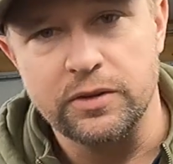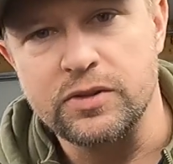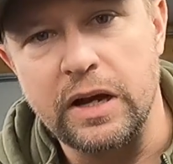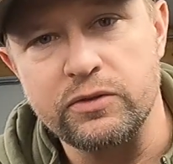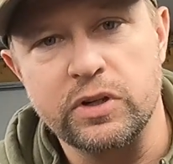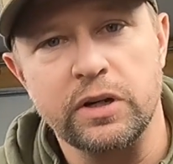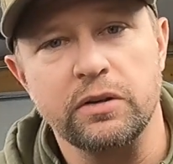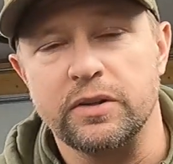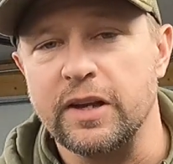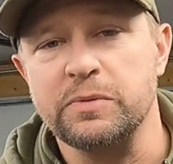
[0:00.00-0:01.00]
Savage
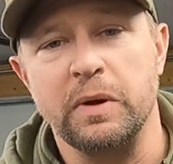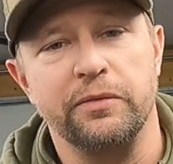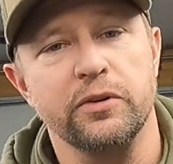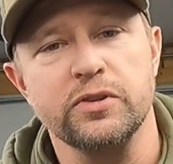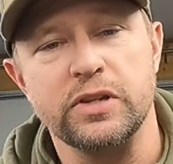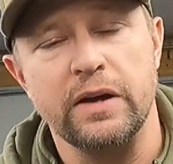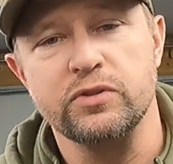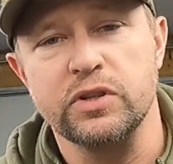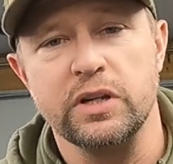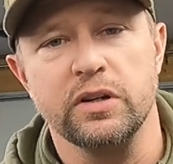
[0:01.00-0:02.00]
Gear. That's my first
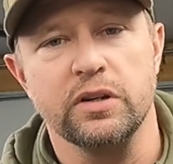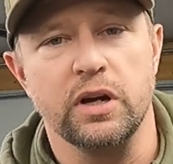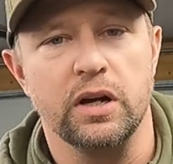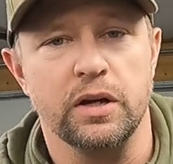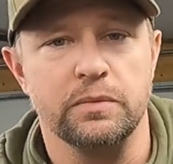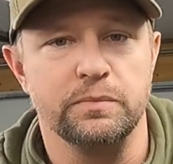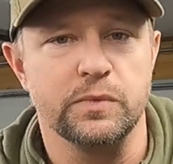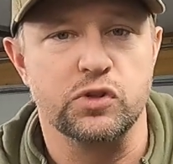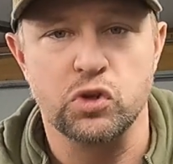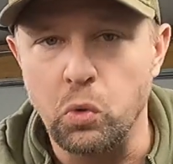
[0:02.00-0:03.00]
Savage Gear
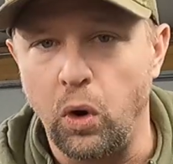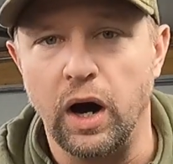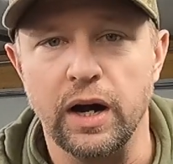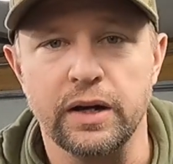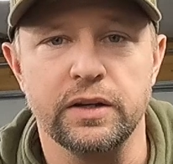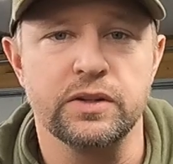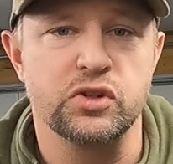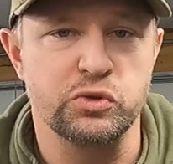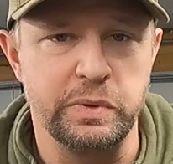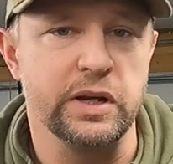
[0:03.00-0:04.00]
Squad
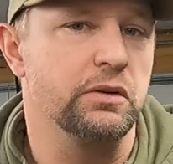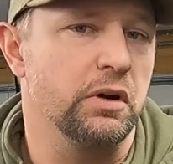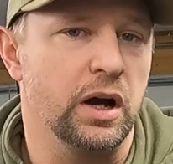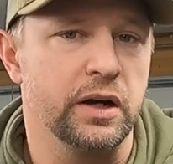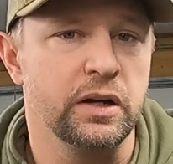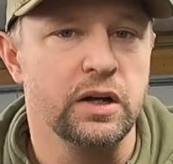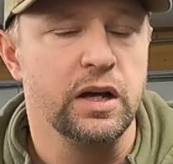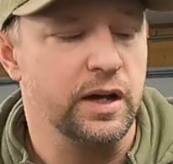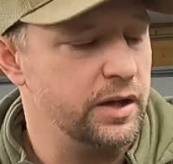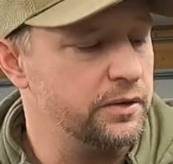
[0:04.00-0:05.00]
spinning rod.
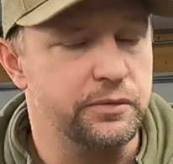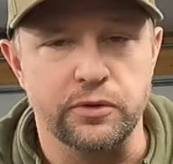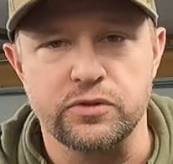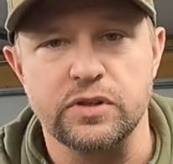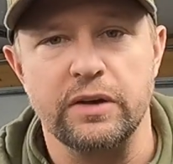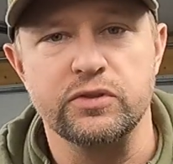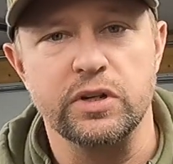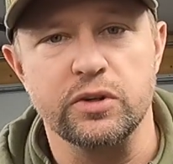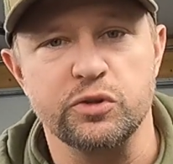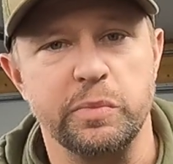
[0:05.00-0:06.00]
First Savage
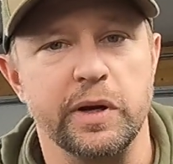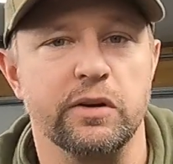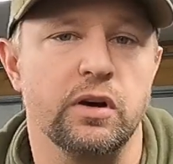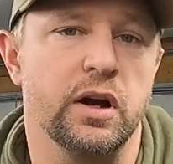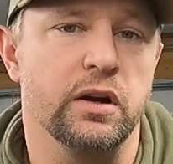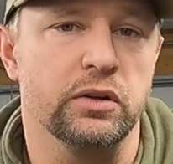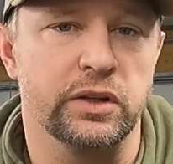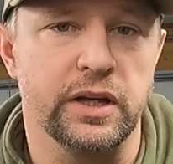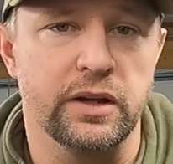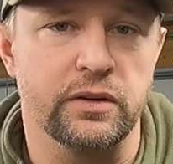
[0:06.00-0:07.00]
Gear spinning rod
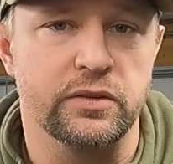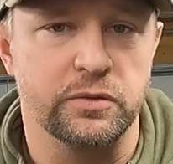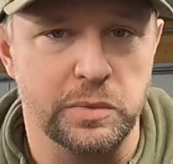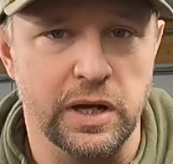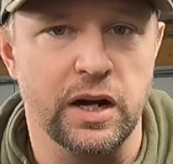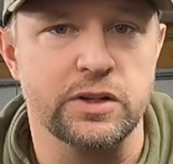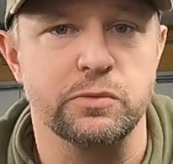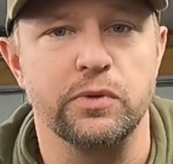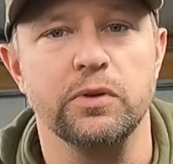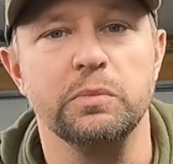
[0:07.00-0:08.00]
altogether, to be
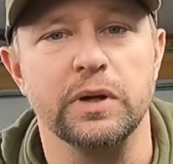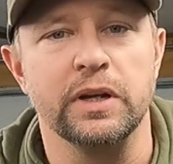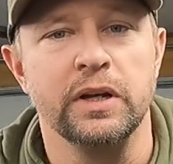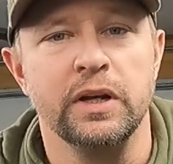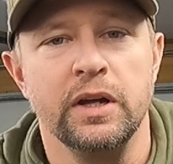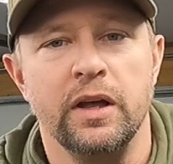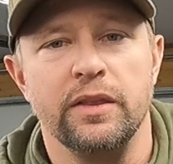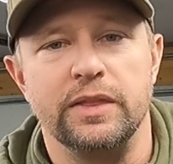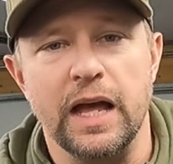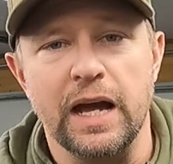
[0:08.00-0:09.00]
honest with you. But
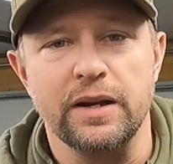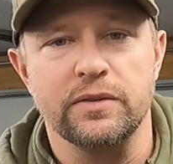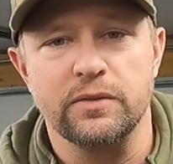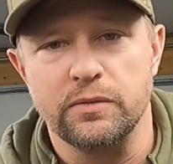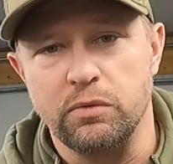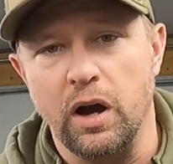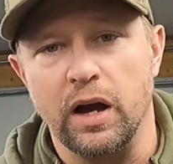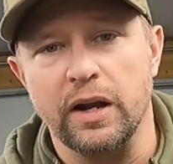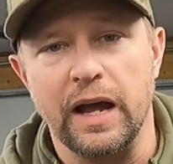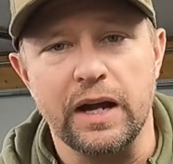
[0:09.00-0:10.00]
that
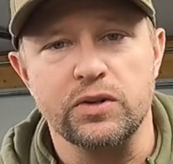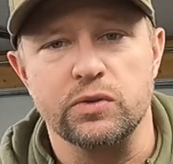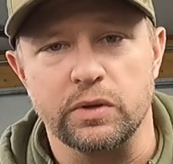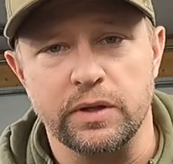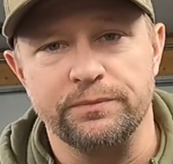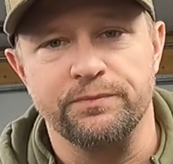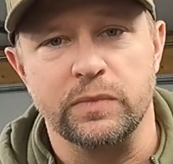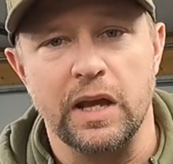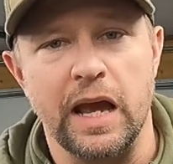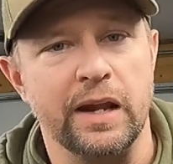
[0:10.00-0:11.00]
rod actually
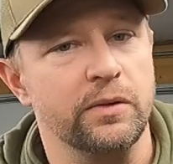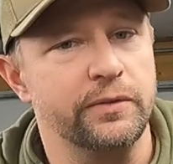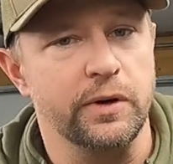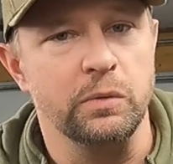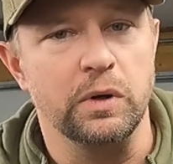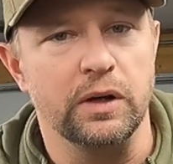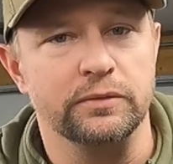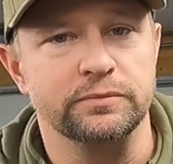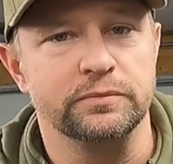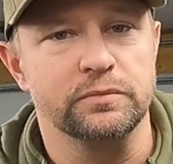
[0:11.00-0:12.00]
handled very
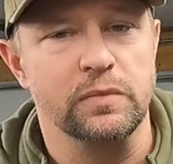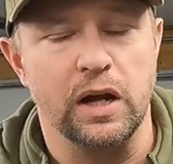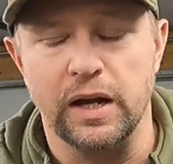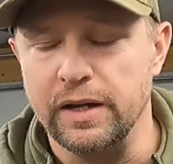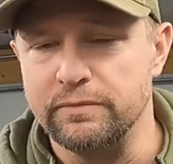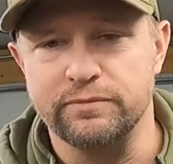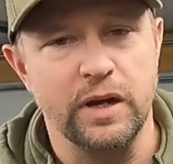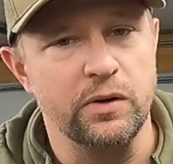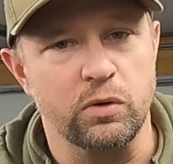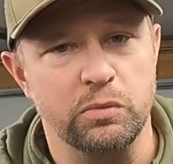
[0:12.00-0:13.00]
well. I've
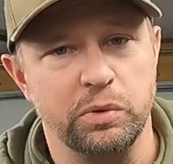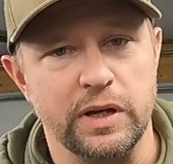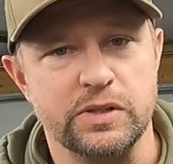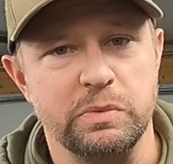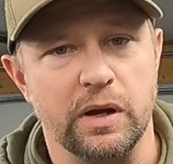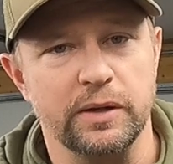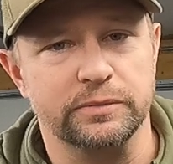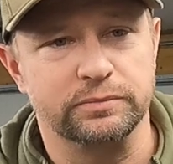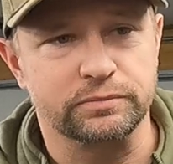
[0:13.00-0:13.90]
got no complaints about it.